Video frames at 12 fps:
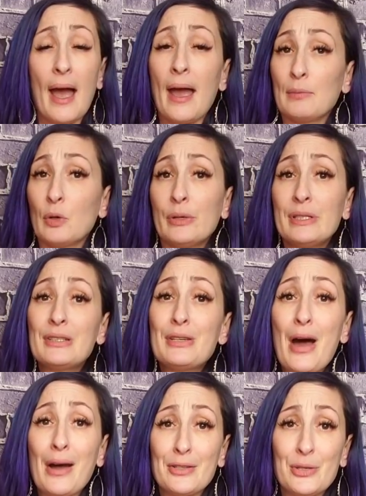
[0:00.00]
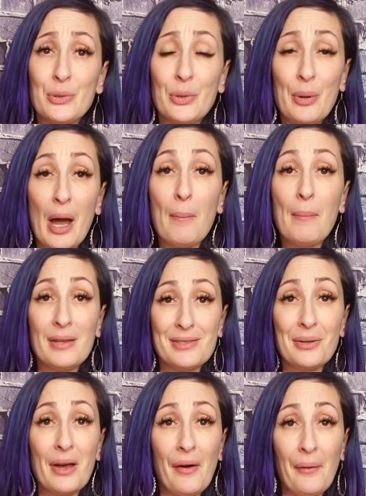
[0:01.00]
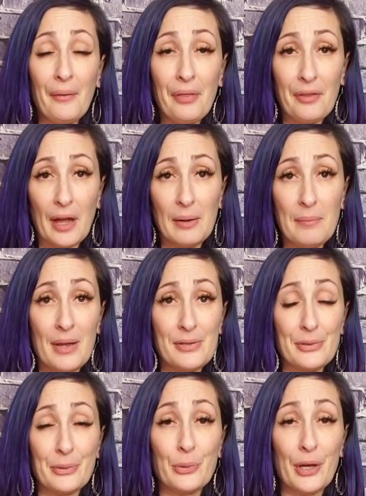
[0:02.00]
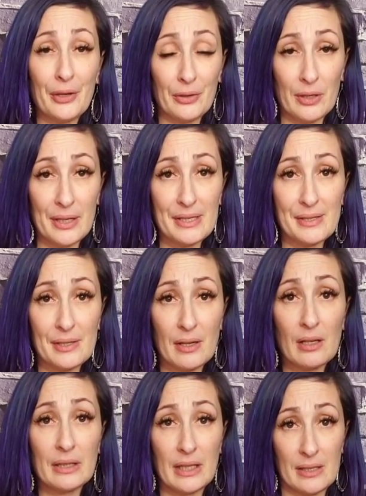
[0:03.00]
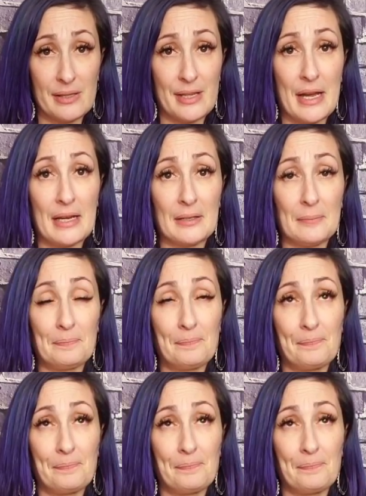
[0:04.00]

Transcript: I'm going to talk to you about mental health and mental illness on the inside.